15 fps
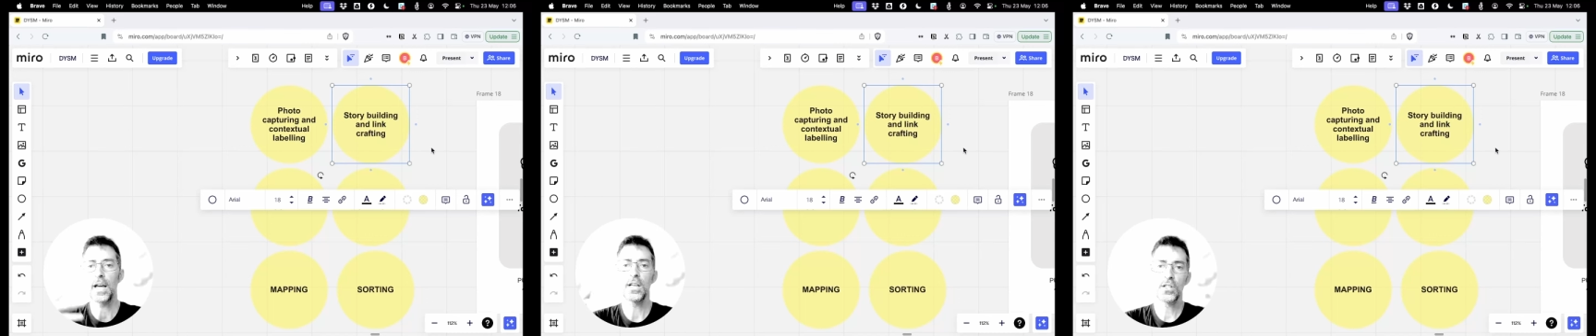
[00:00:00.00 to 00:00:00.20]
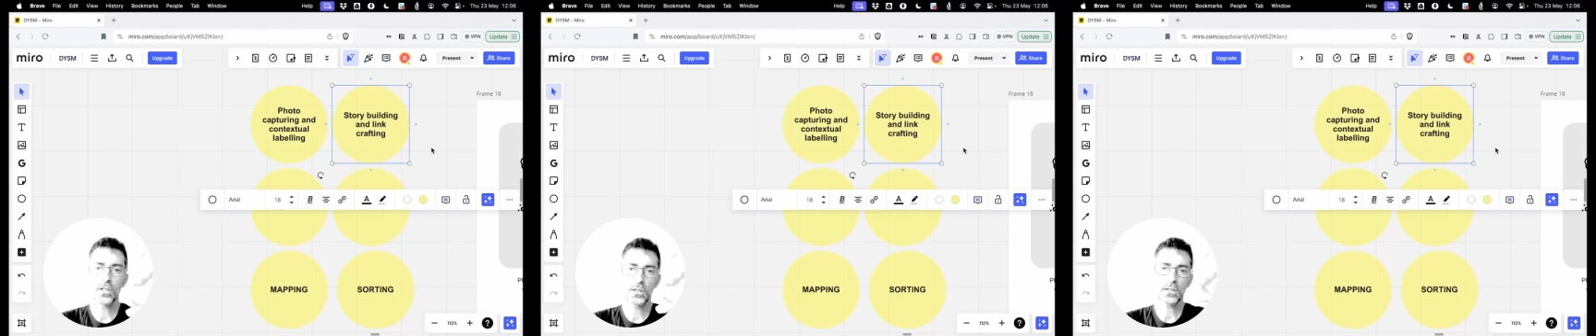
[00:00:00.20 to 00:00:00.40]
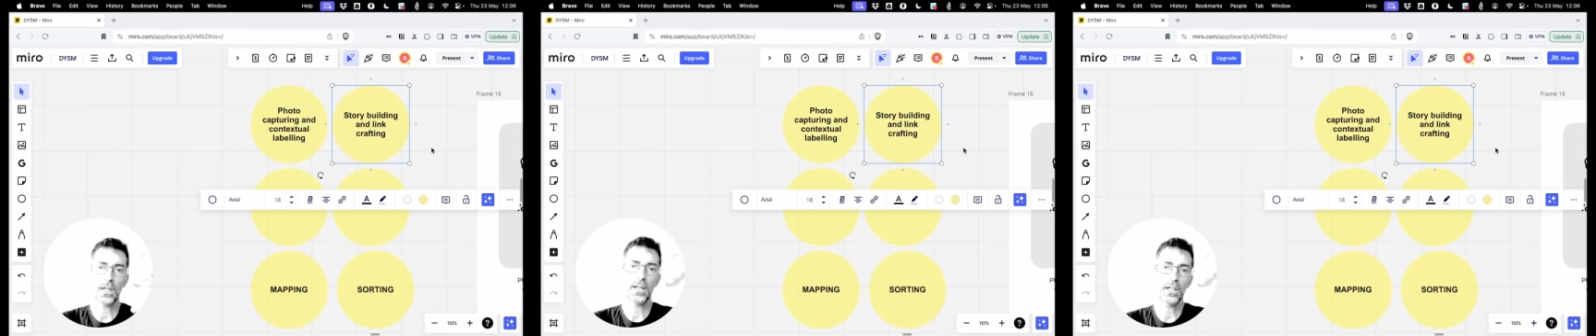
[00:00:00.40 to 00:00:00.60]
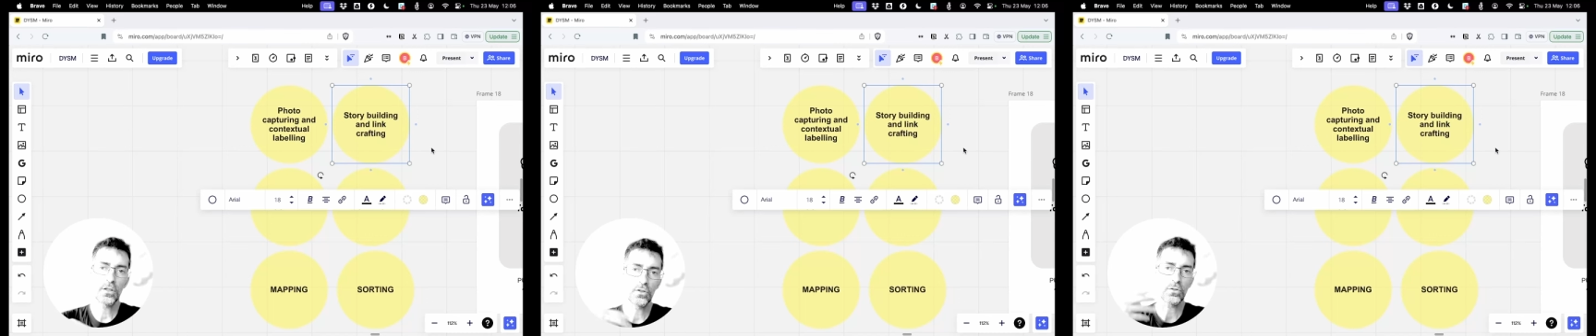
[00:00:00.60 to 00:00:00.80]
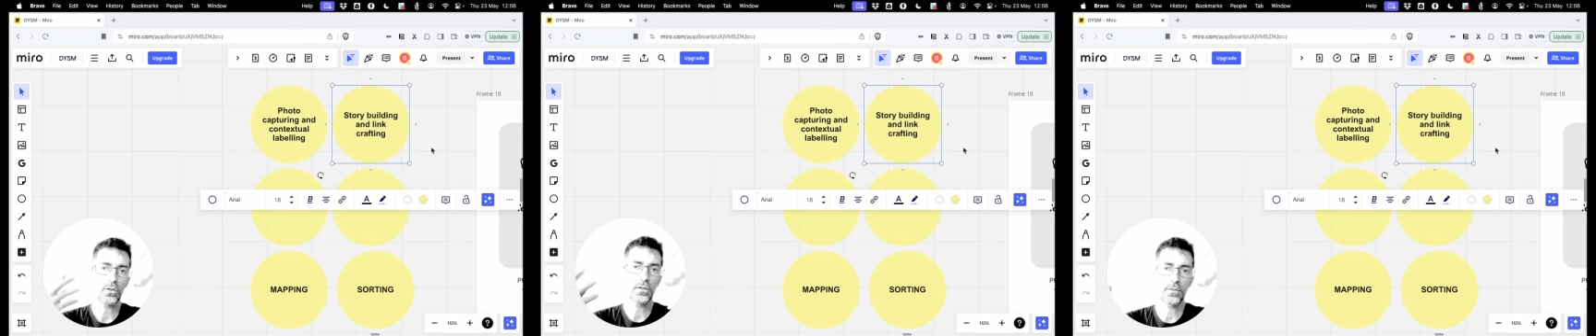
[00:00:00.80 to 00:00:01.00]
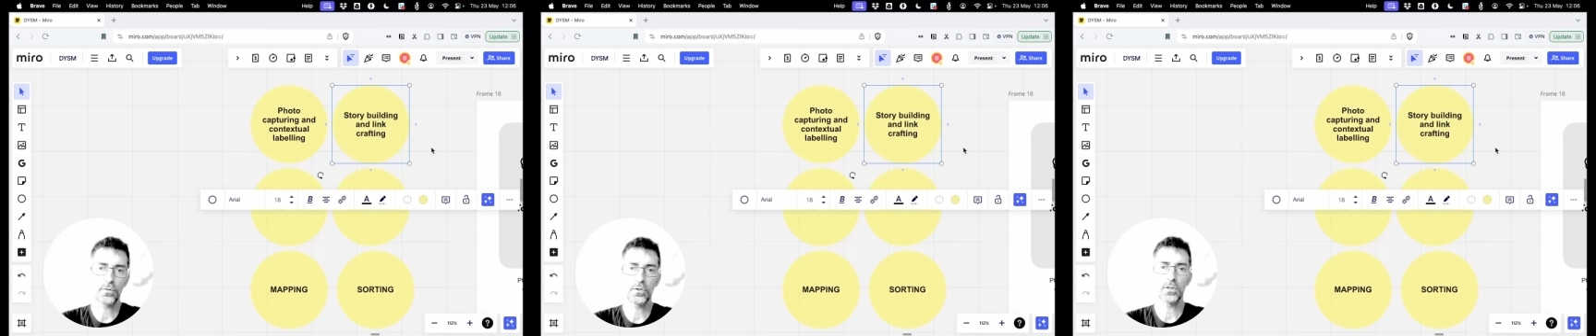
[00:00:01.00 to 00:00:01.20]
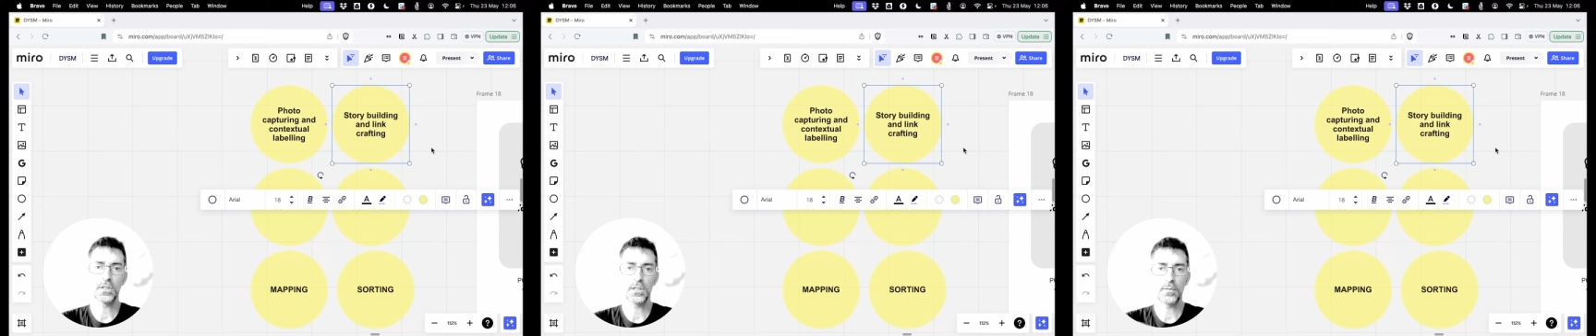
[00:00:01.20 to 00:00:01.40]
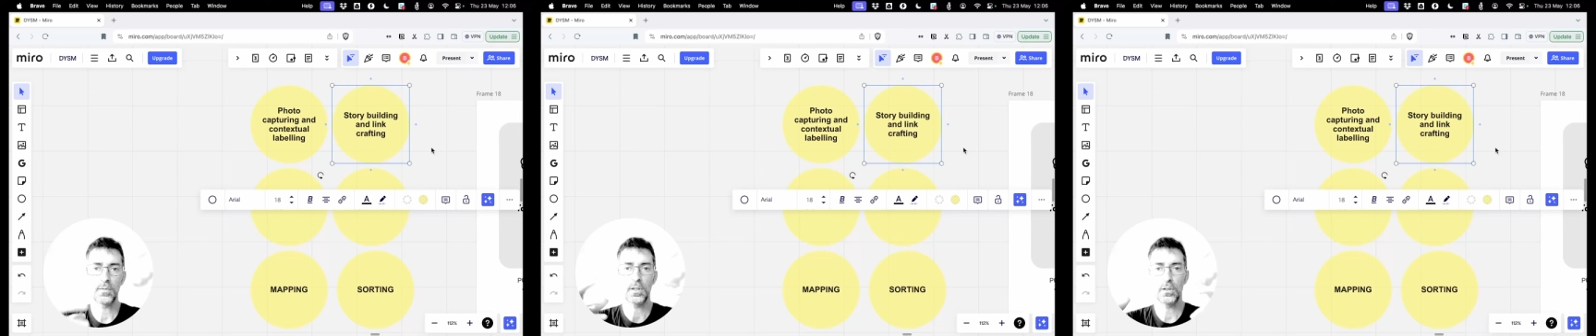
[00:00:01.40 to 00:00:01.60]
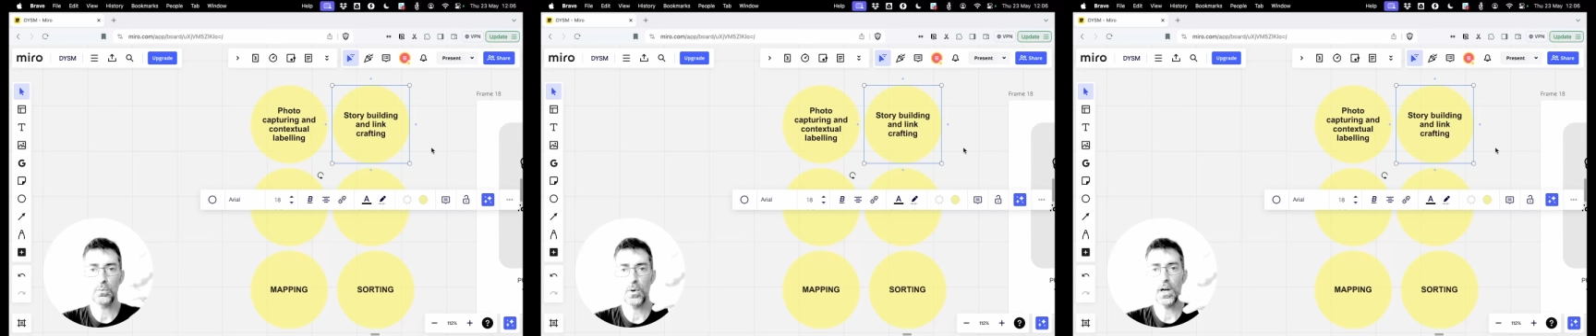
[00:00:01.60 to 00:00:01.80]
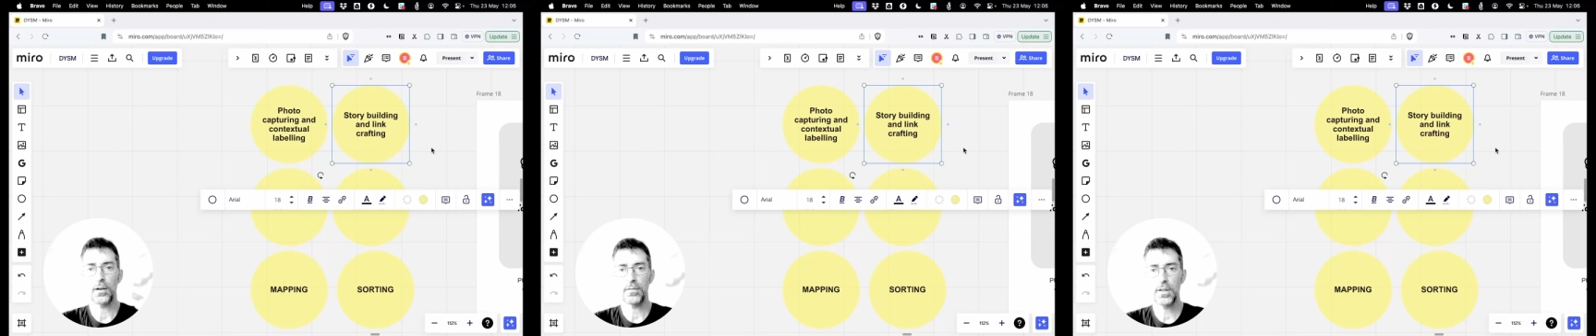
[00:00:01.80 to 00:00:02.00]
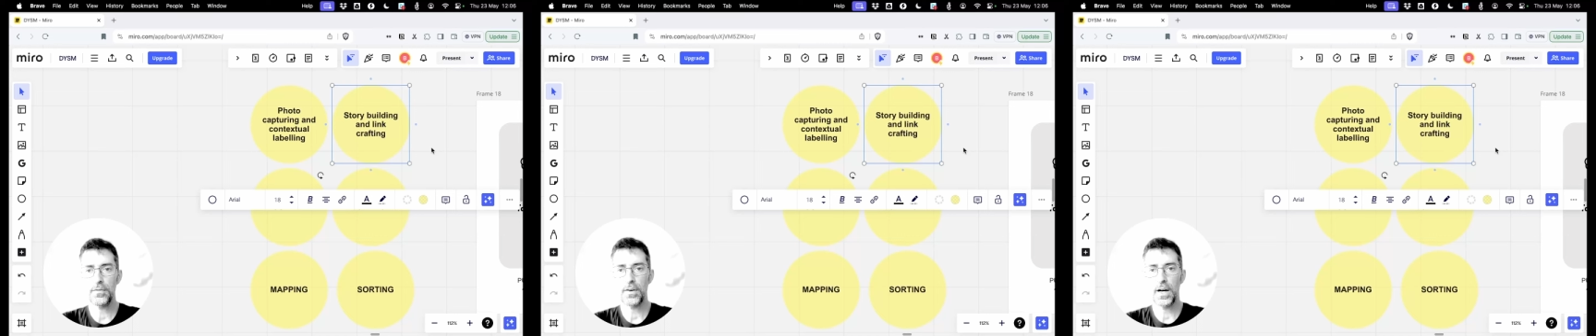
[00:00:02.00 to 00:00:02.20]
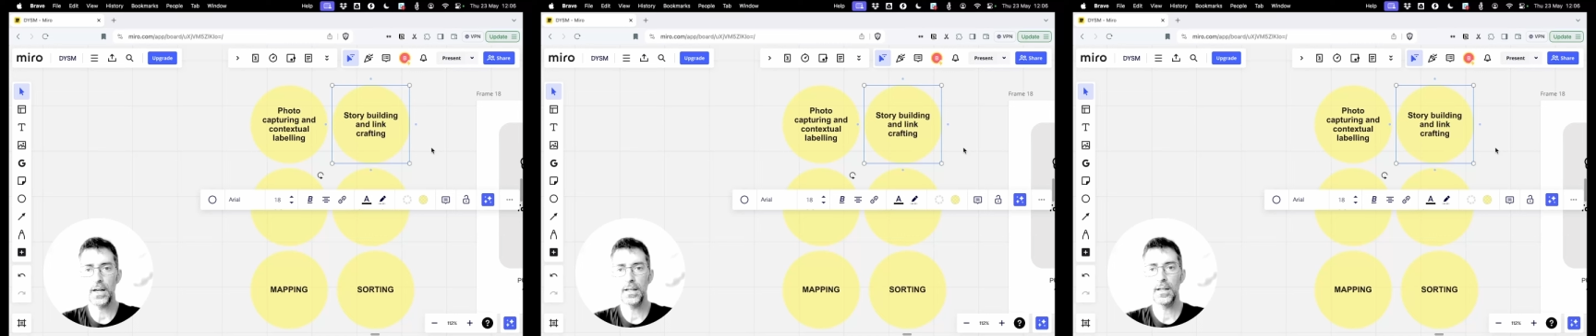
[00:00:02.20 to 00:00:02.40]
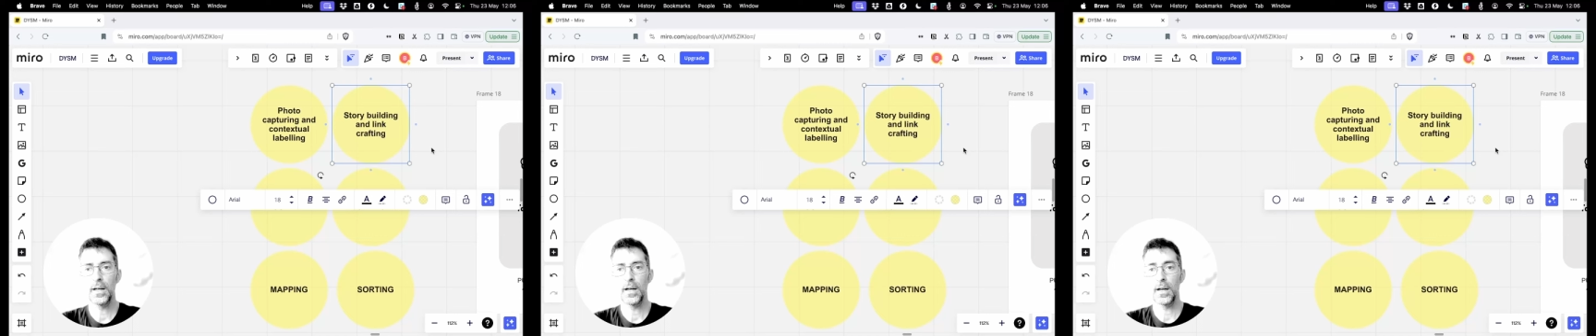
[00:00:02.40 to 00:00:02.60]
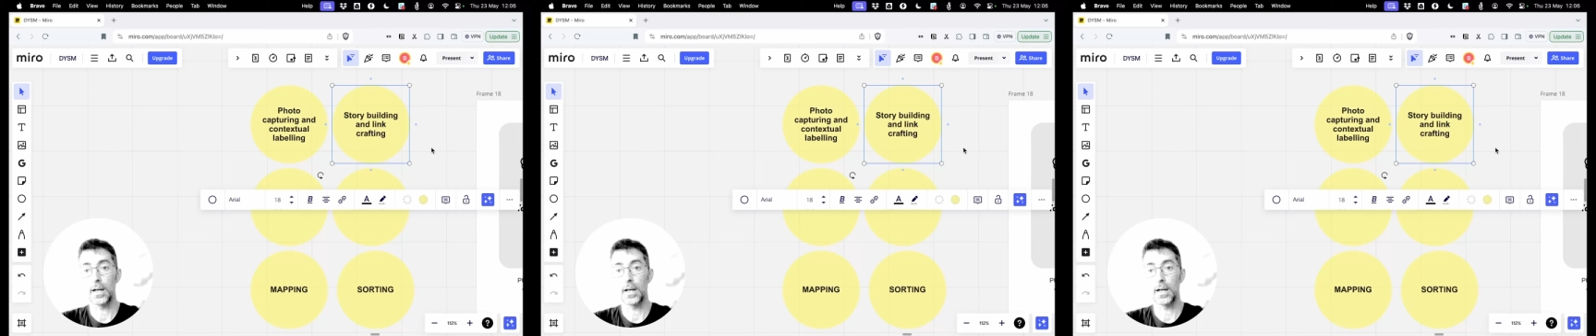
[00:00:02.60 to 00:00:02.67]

agents and issues on the food system that we have defined,